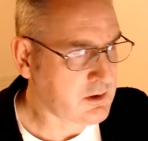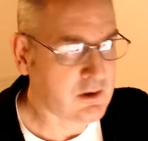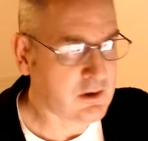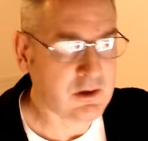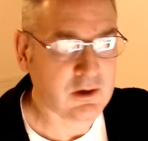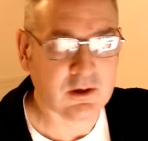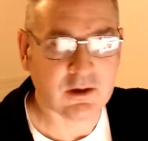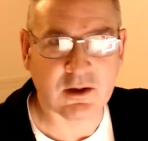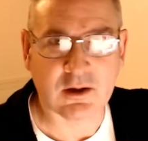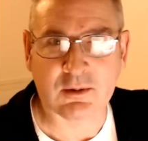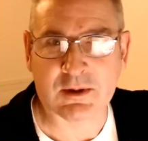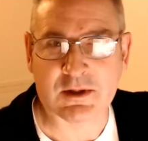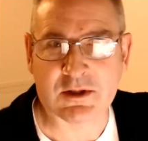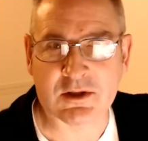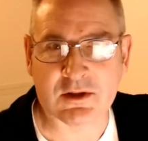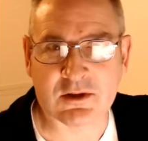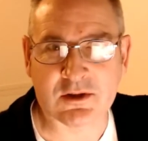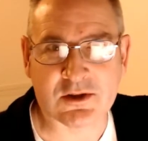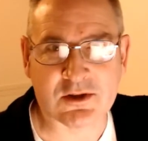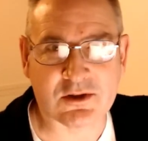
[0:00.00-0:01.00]
go into
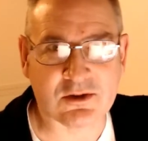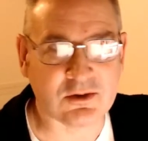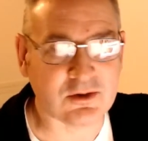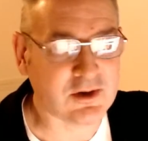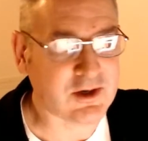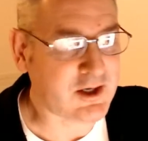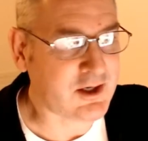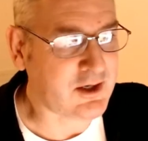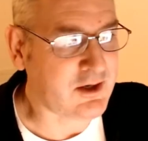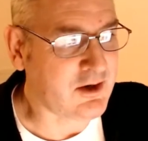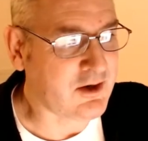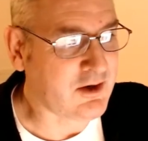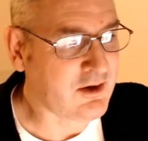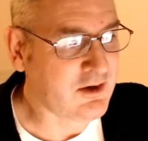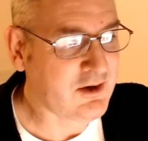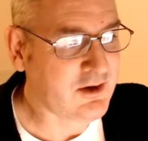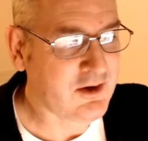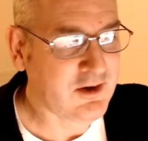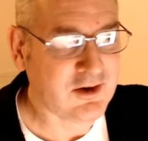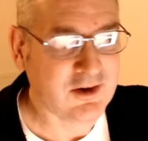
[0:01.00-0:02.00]
the screen.
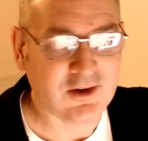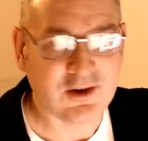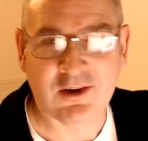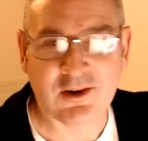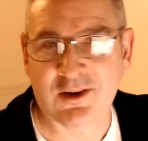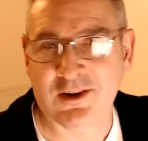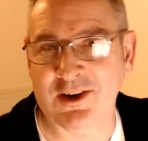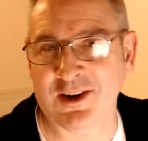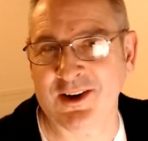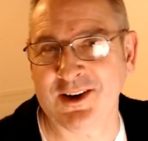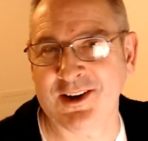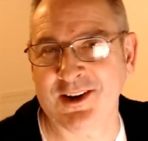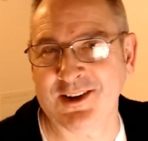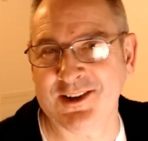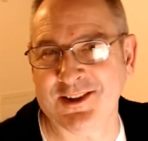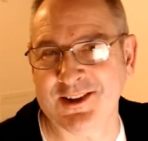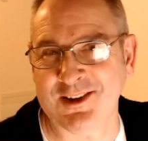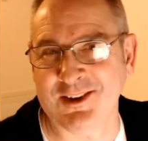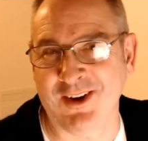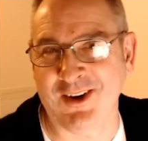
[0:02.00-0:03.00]
when